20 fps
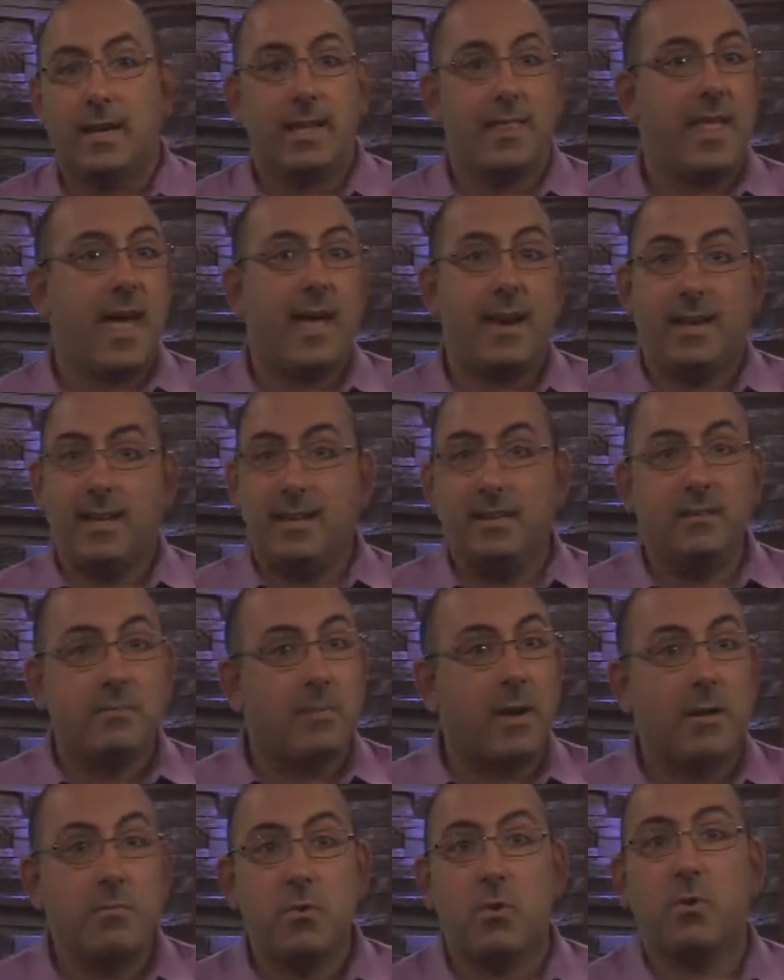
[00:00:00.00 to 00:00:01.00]
And that is
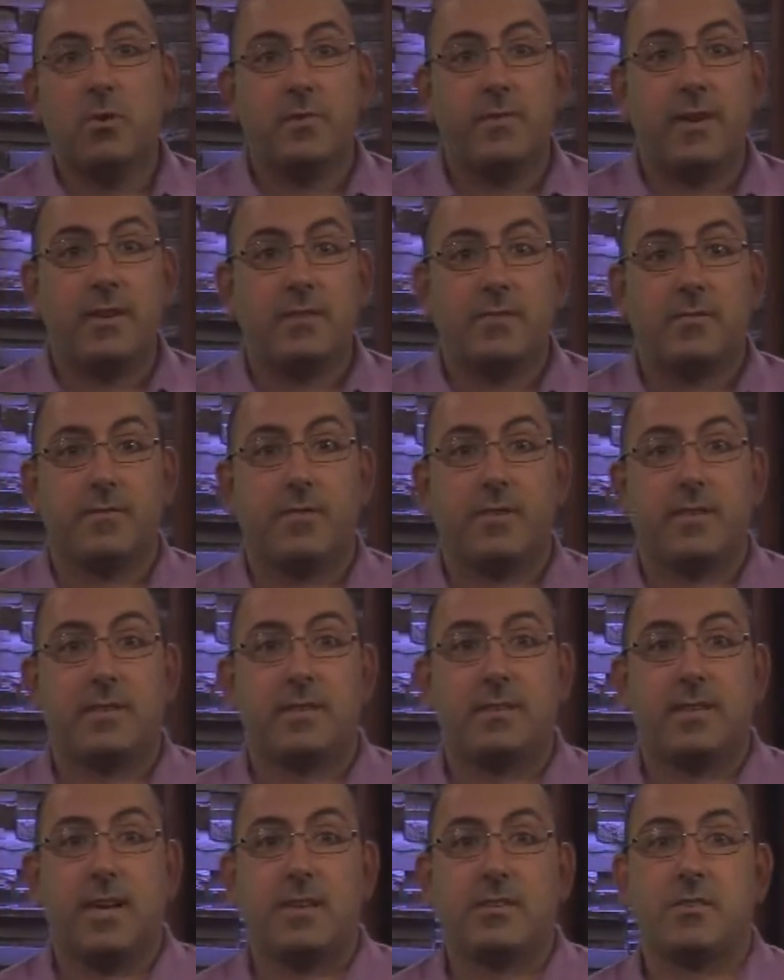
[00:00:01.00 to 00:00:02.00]
my motivation for
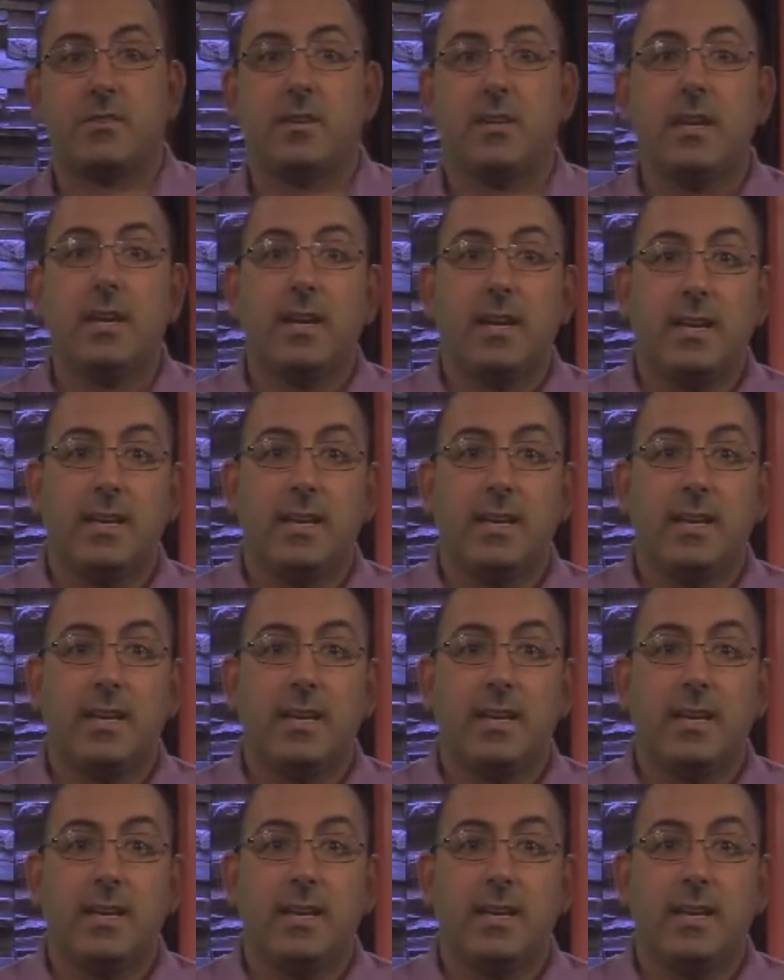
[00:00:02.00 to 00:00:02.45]
the session